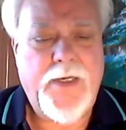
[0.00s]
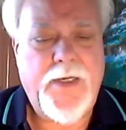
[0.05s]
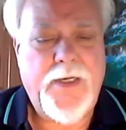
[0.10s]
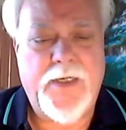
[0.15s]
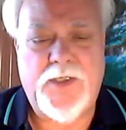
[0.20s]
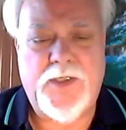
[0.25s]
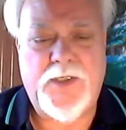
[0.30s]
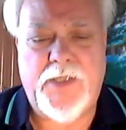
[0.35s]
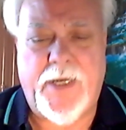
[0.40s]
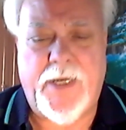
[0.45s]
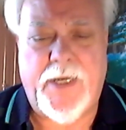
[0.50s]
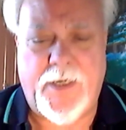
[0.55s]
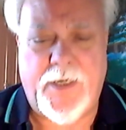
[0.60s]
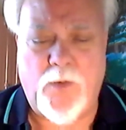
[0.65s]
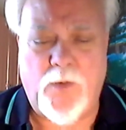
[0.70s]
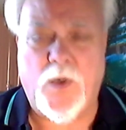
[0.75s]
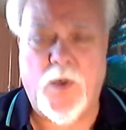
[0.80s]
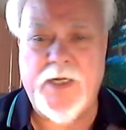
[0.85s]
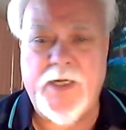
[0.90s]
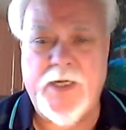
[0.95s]
is set
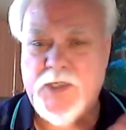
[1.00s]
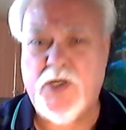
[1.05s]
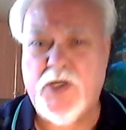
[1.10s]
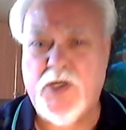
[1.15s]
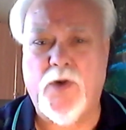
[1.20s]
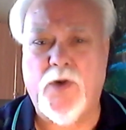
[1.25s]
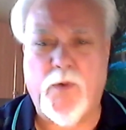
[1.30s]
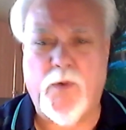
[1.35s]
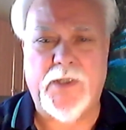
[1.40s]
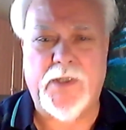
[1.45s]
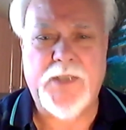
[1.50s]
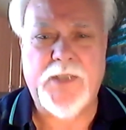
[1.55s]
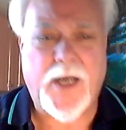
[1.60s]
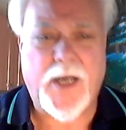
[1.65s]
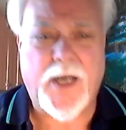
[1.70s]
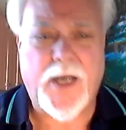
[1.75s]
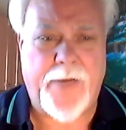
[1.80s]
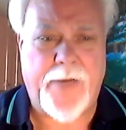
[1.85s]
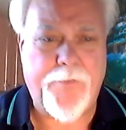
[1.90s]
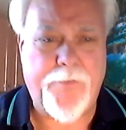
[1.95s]
in what is current
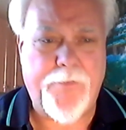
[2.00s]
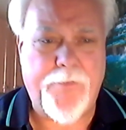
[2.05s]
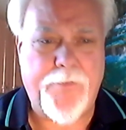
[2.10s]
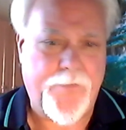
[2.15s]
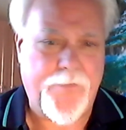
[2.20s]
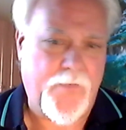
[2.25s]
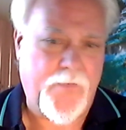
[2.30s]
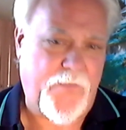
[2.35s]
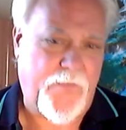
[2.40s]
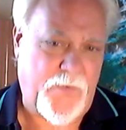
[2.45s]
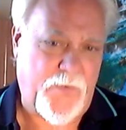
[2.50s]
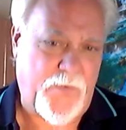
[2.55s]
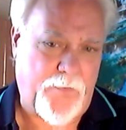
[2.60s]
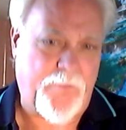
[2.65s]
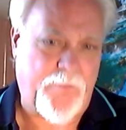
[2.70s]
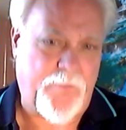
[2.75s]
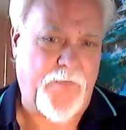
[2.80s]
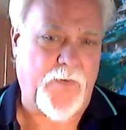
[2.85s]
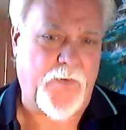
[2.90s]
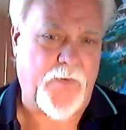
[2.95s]
time for,
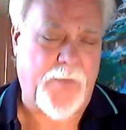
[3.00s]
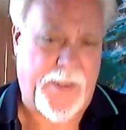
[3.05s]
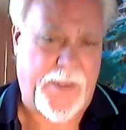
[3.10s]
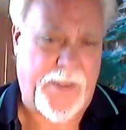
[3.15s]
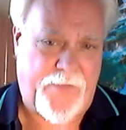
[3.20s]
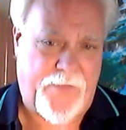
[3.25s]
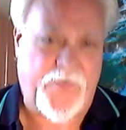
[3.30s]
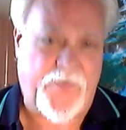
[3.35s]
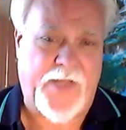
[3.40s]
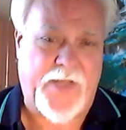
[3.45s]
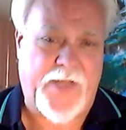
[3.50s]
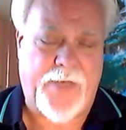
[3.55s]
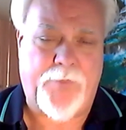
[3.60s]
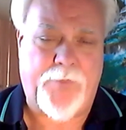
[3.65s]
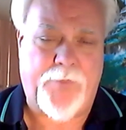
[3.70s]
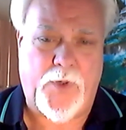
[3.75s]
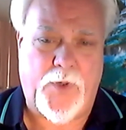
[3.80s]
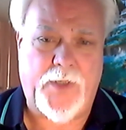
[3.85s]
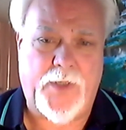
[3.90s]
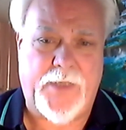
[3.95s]
for, for that
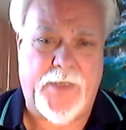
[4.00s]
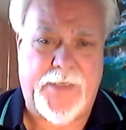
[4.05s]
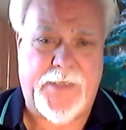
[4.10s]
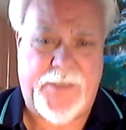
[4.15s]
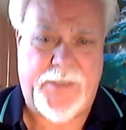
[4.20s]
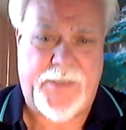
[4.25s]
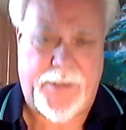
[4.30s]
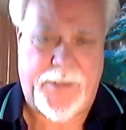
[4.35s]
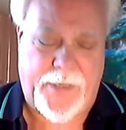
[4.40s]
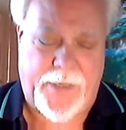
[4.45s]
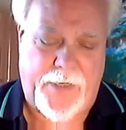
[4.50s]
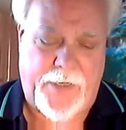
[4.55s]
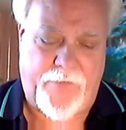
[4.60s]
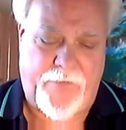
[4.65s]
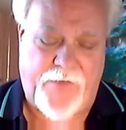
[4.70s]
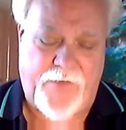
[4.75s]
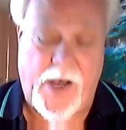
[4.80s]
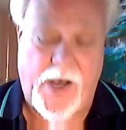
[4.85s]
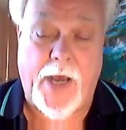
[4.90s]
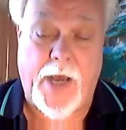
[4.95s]
book,
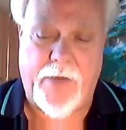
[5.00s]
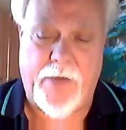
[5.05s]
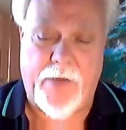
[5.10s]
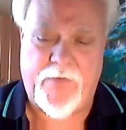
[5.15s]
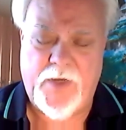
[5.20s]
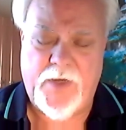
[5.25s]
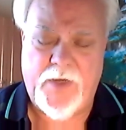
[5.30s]
1995,